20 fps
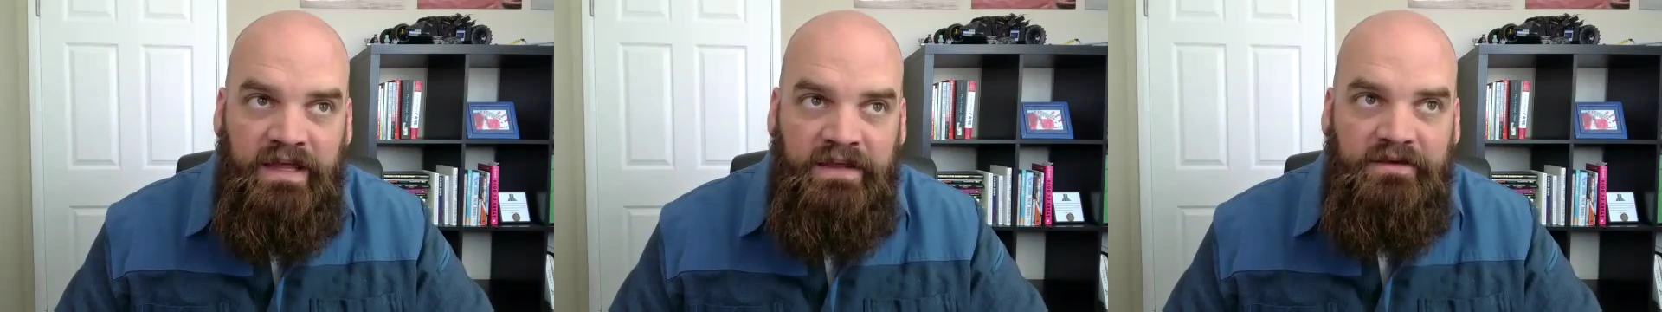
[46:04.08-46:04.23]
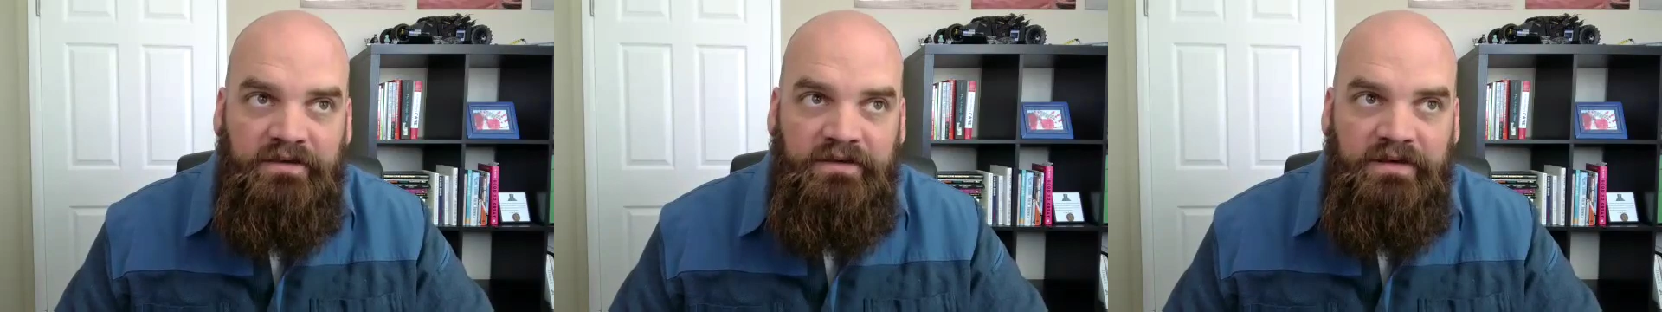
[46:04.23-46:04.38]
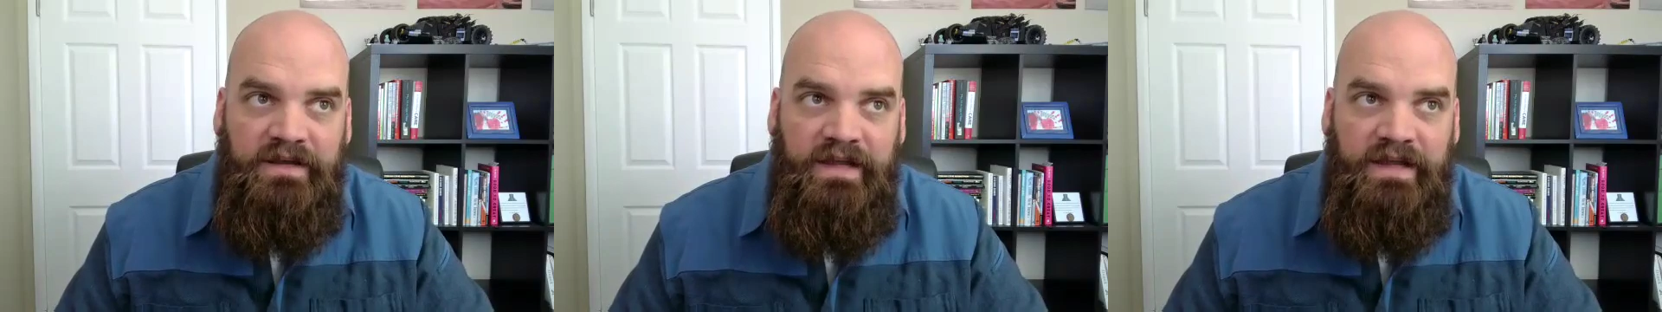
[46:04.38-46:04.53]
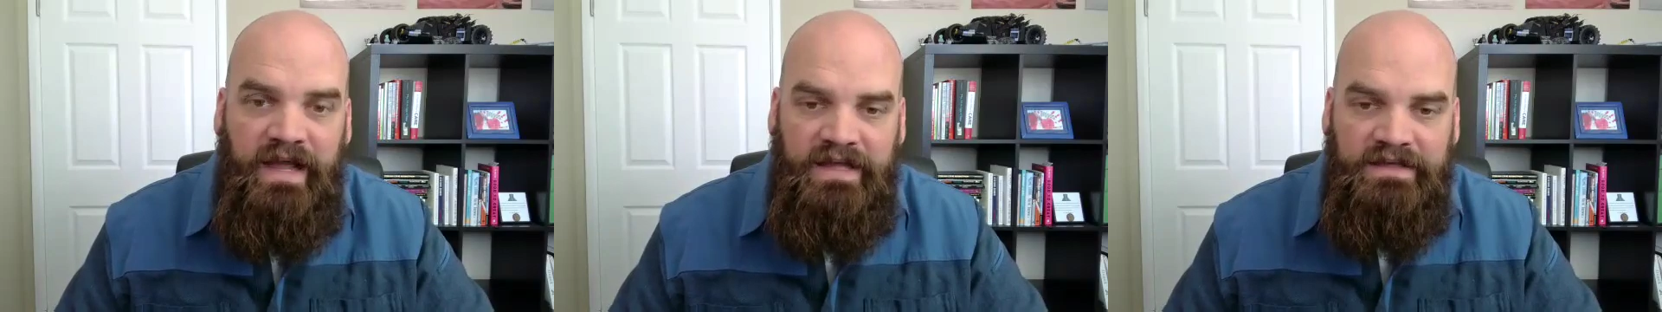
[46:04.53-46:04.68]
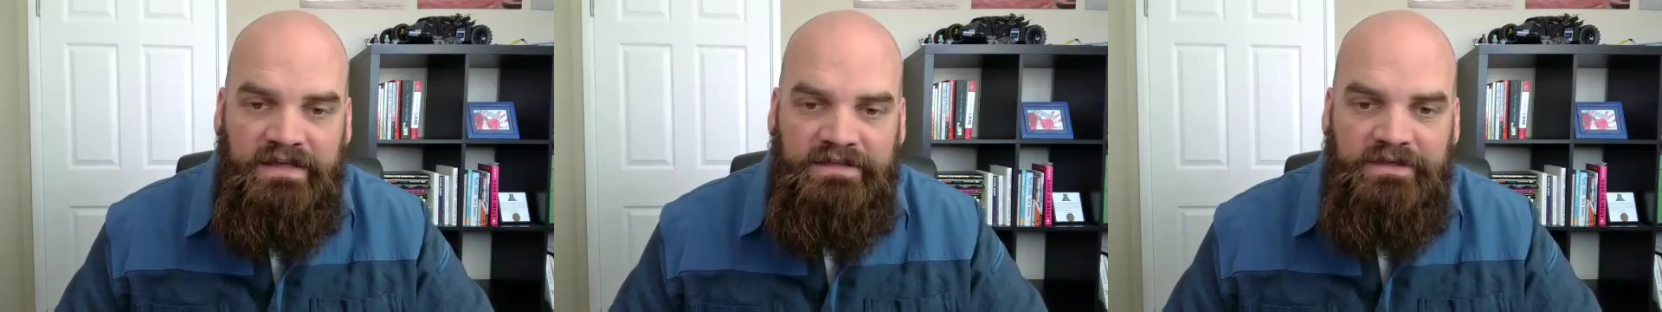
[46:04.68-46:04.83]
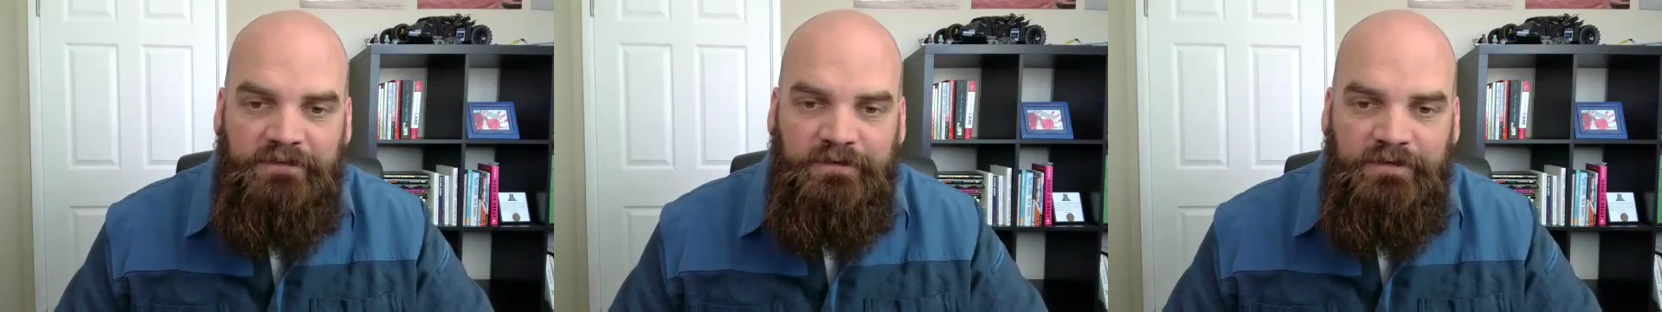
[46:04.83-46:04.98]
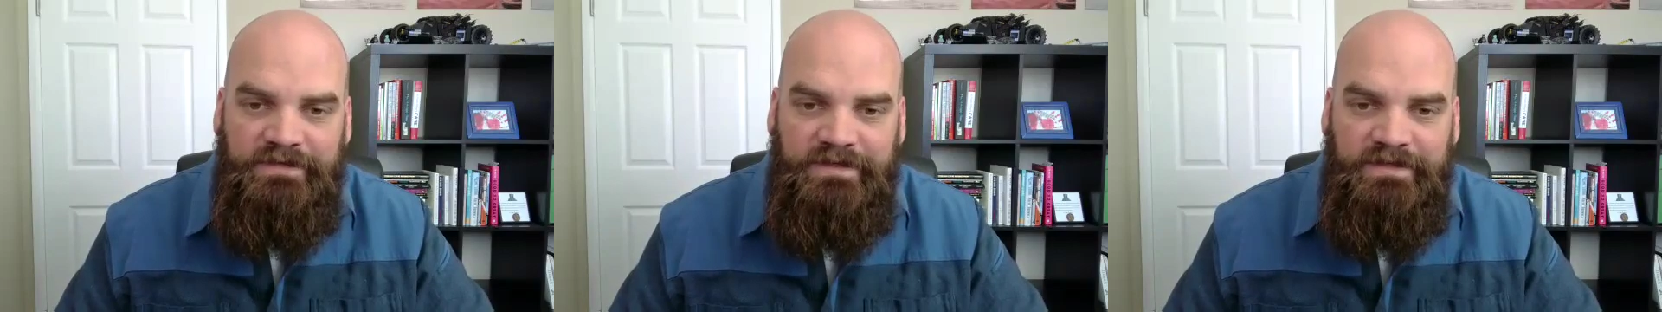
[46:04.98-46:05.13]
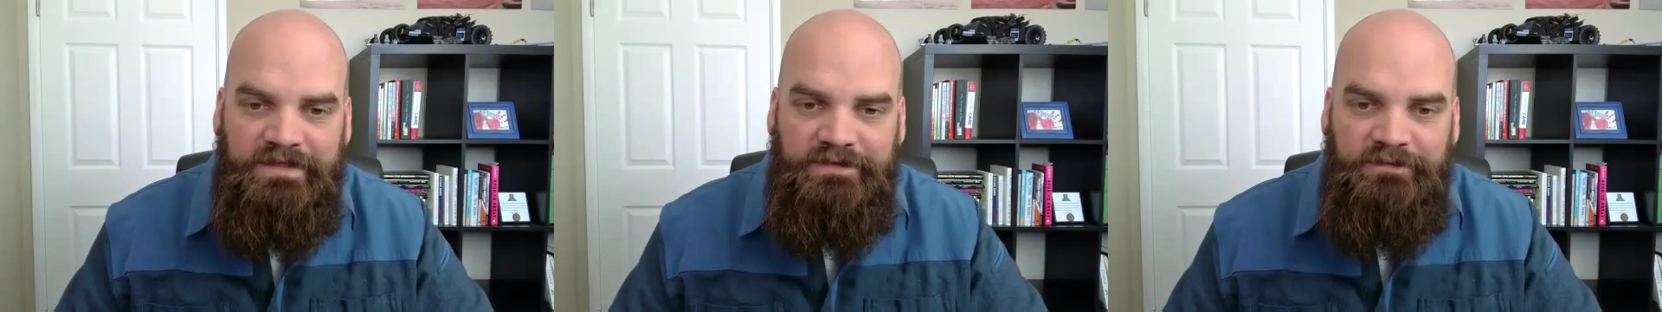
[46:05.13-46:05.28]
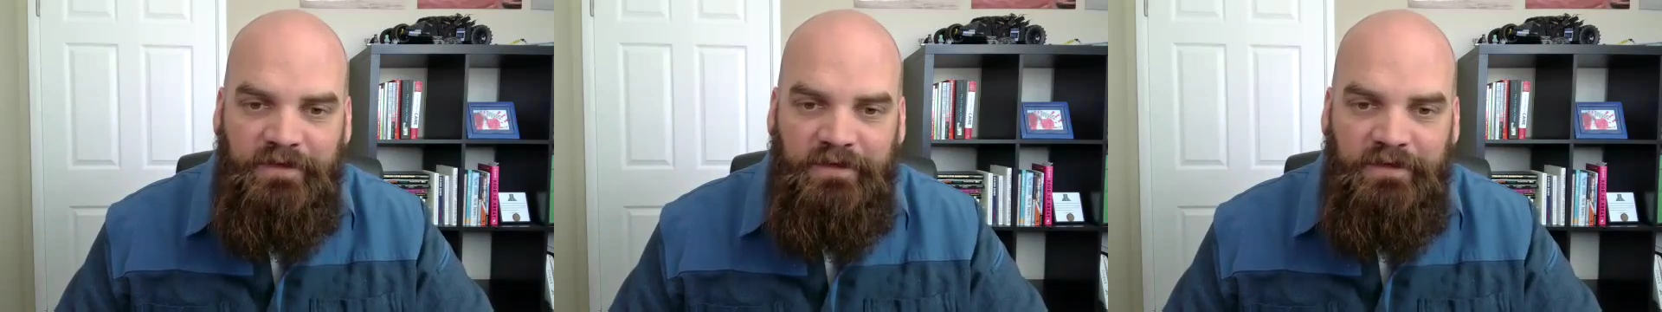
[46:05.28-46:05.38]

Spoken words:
anger he has towards his